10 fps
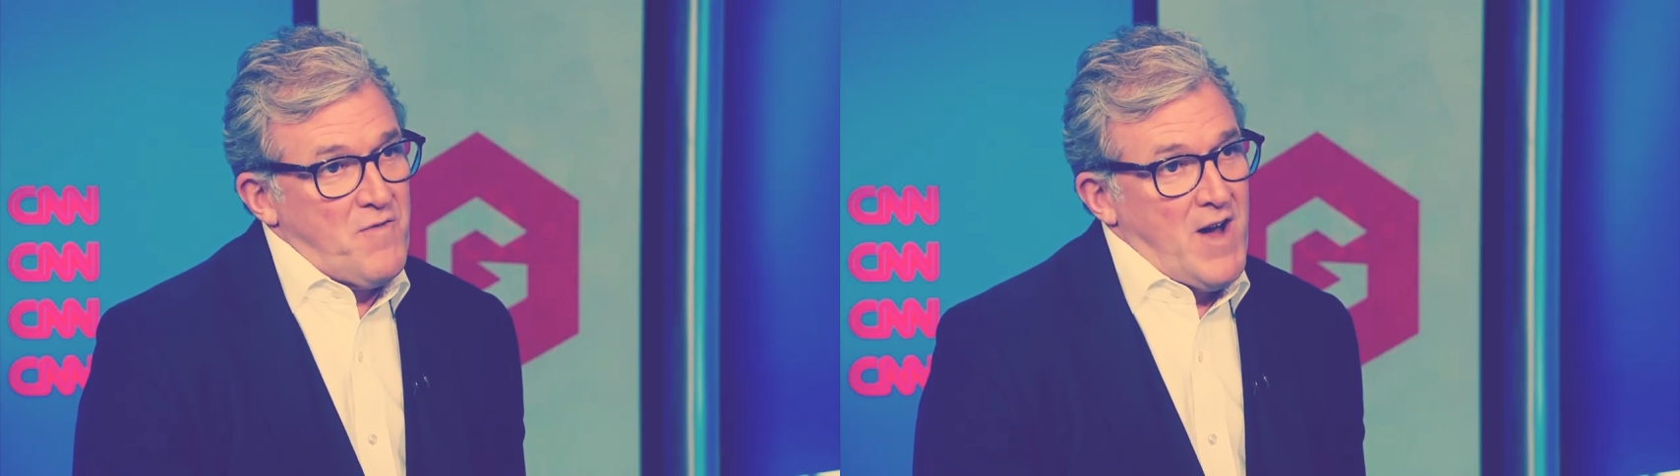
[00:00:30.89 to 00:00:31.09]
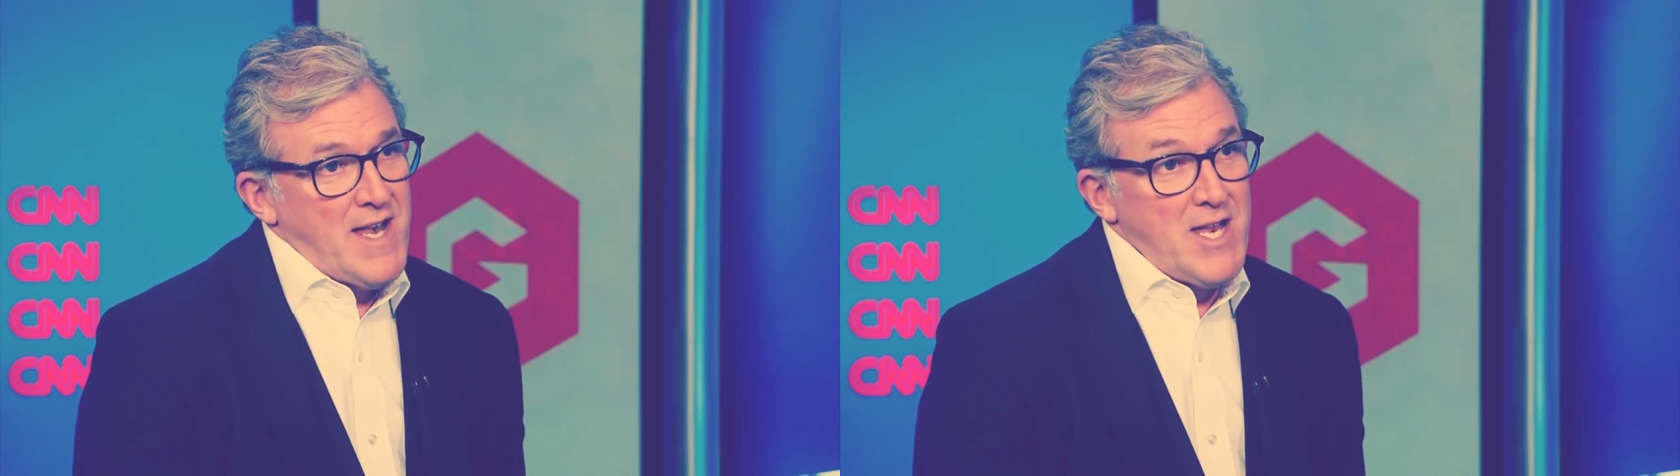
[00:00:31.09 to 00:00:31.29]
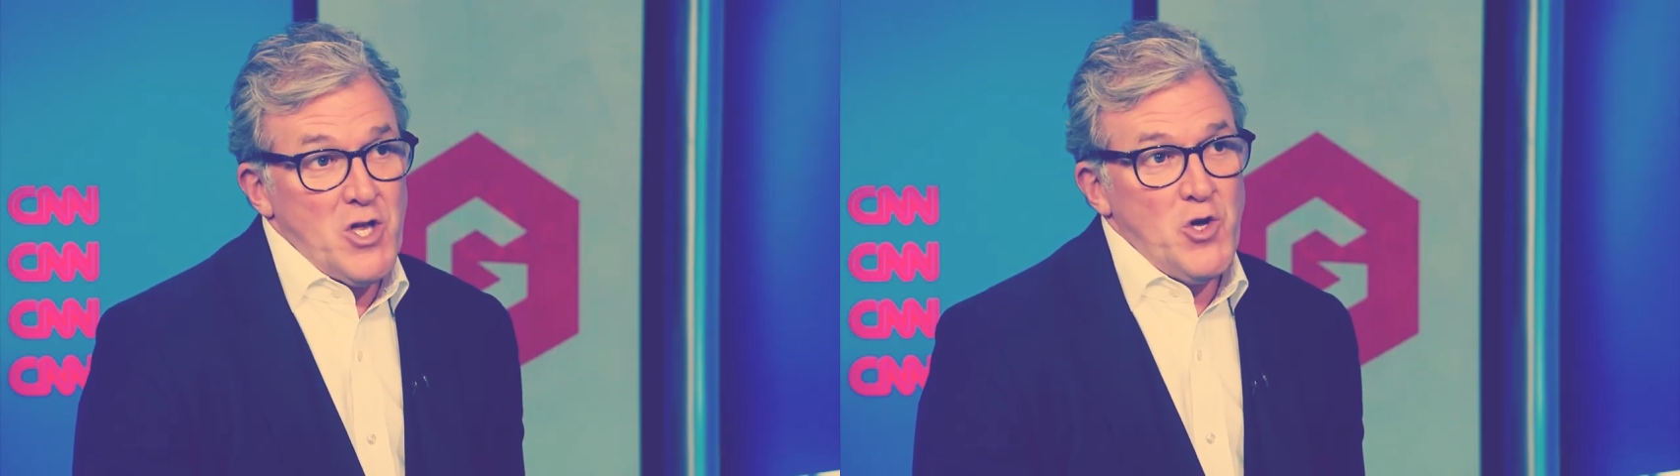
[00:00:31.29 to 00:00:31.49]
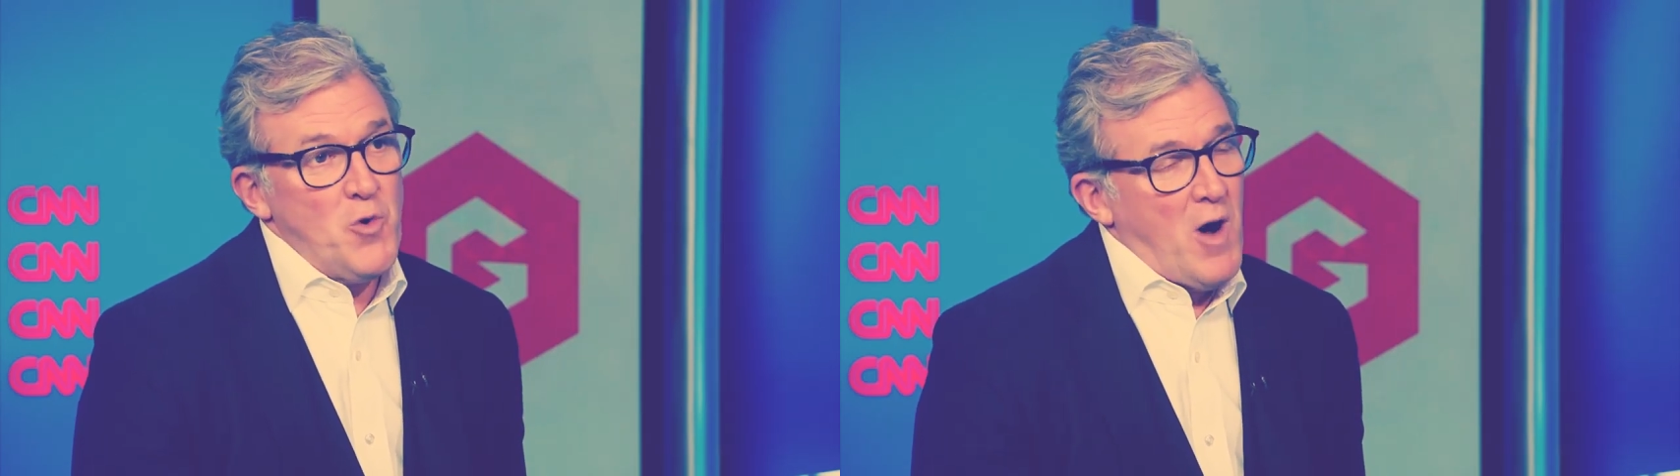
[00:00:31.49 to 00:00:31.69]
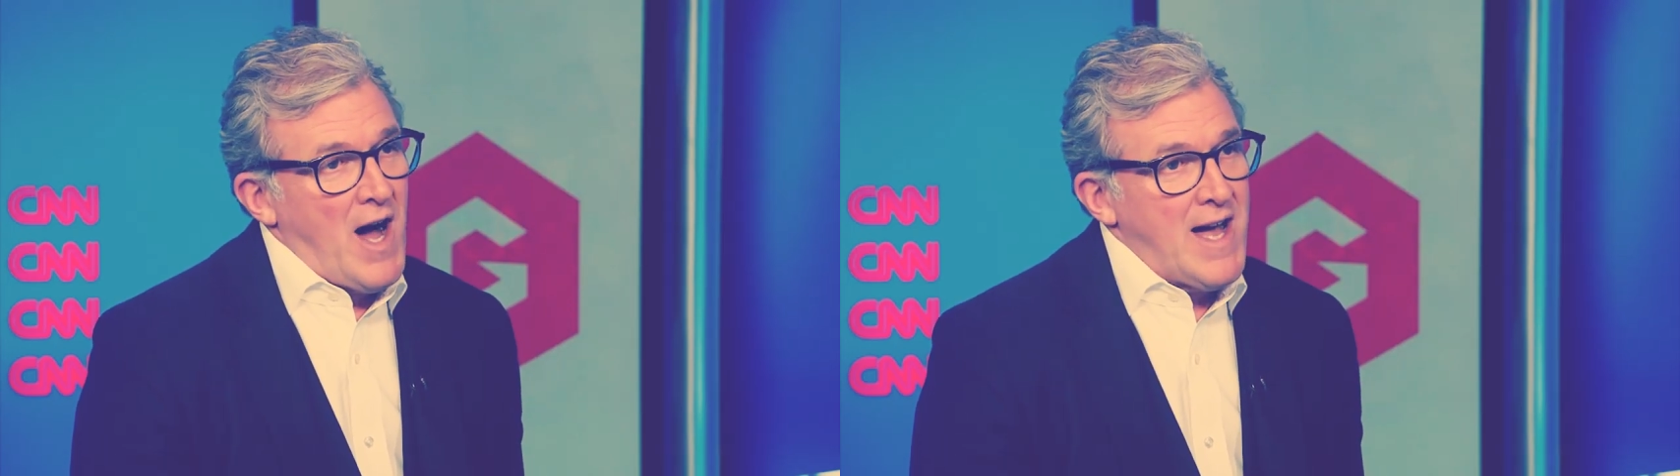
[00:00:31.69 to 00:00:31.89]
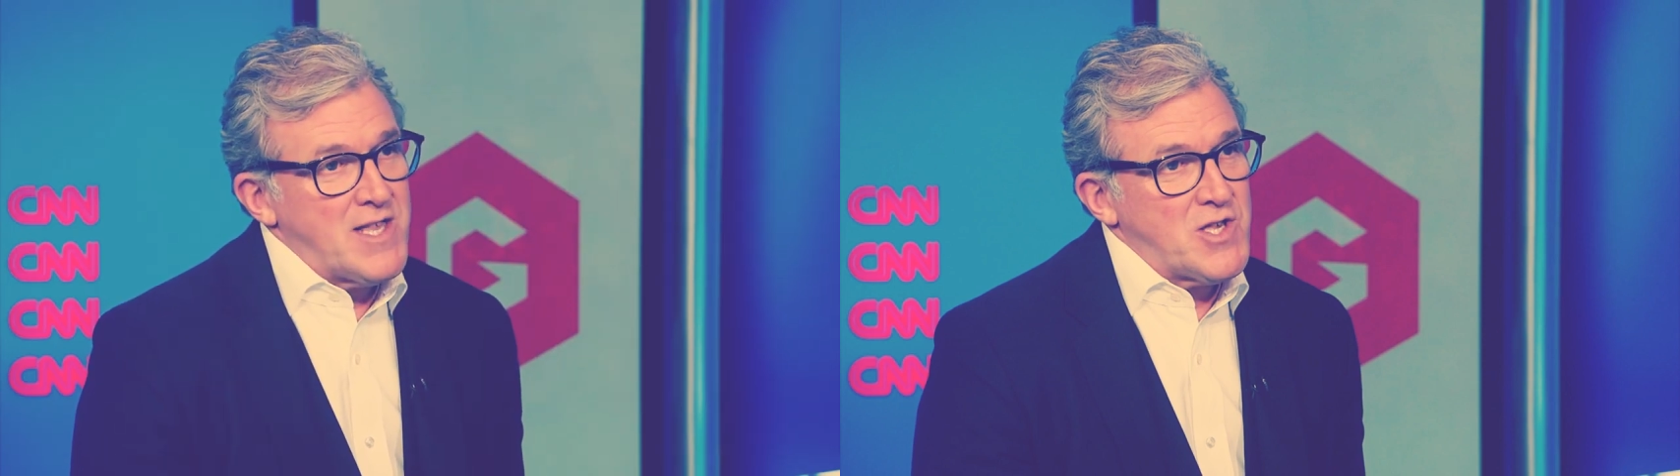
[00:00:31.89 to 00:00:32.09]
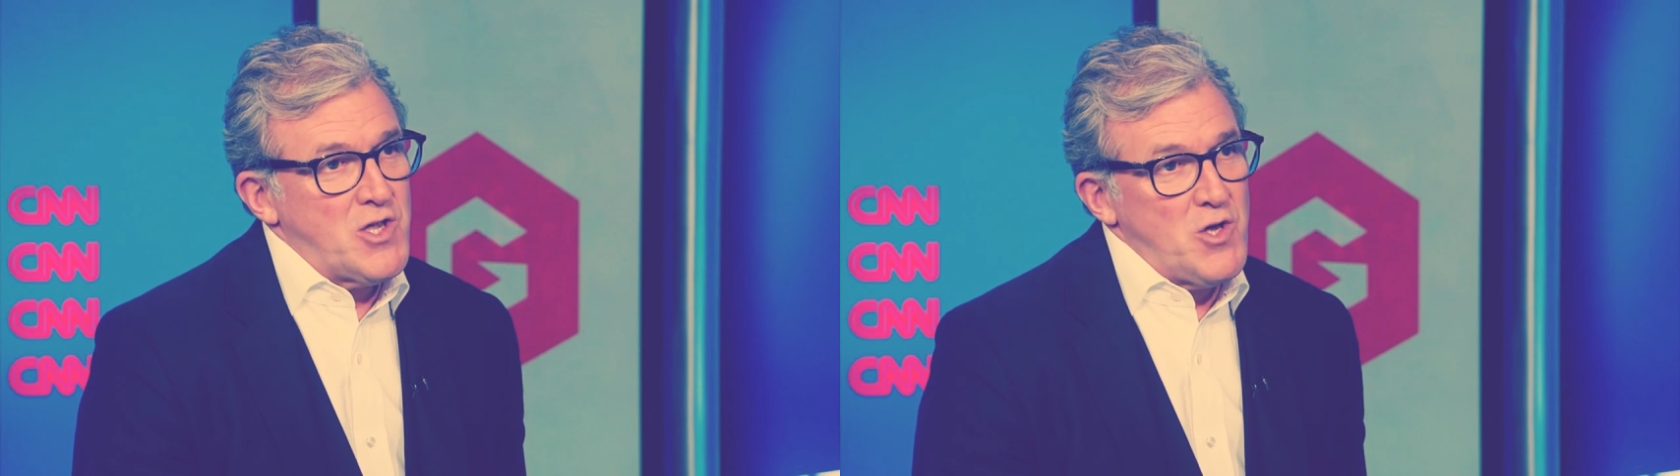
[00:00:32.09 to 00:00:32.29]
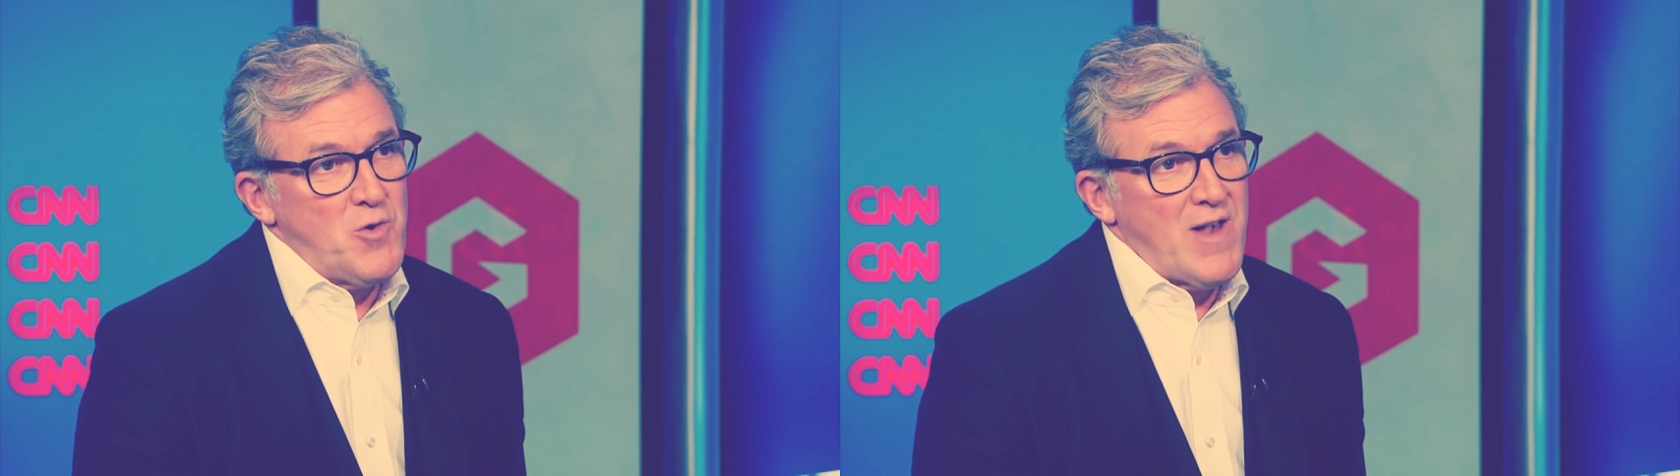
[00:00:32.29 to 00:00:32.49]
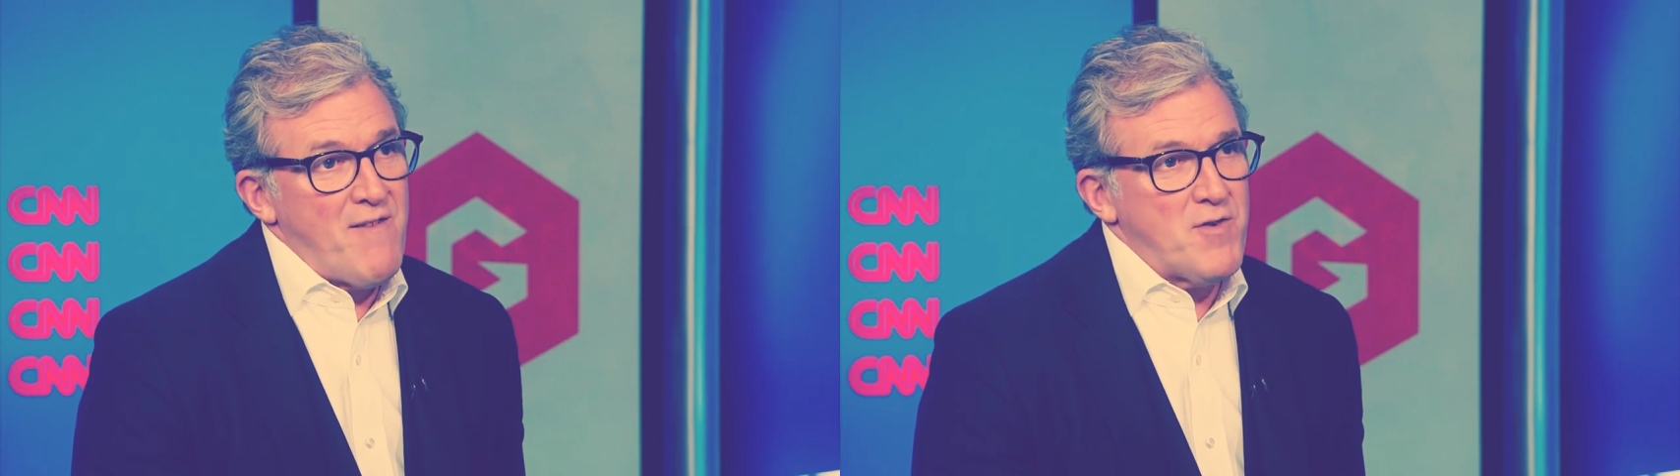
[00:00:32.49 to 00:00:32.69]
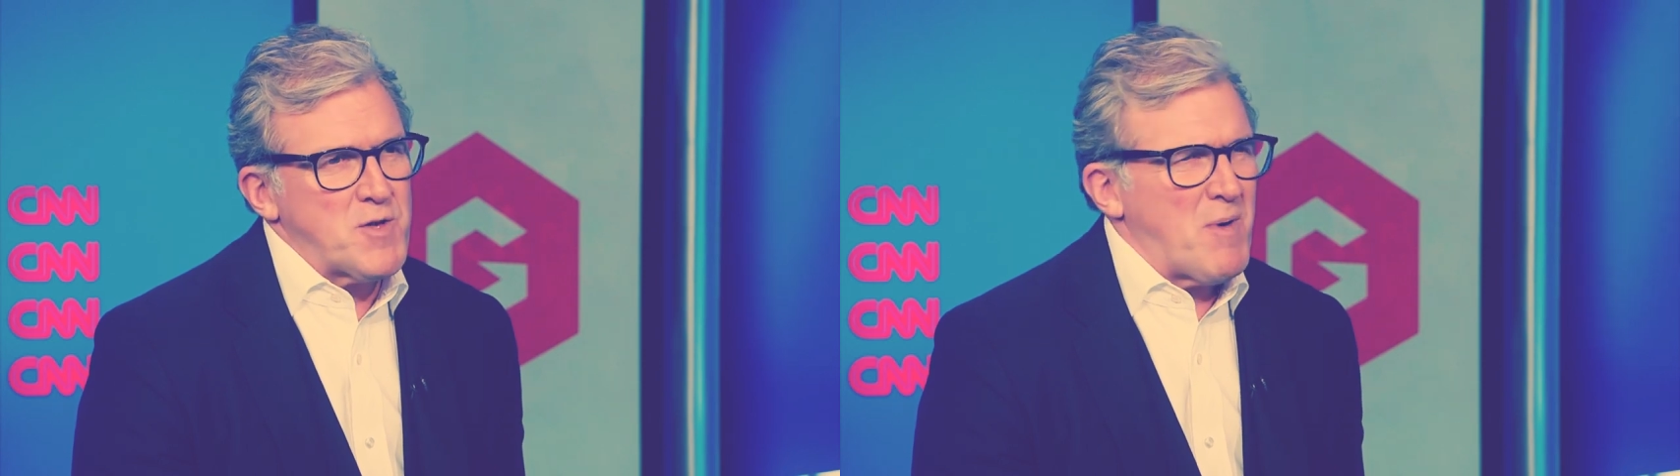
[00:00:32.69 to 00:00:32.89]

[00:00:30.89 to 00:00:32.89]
finding new heights and new levels.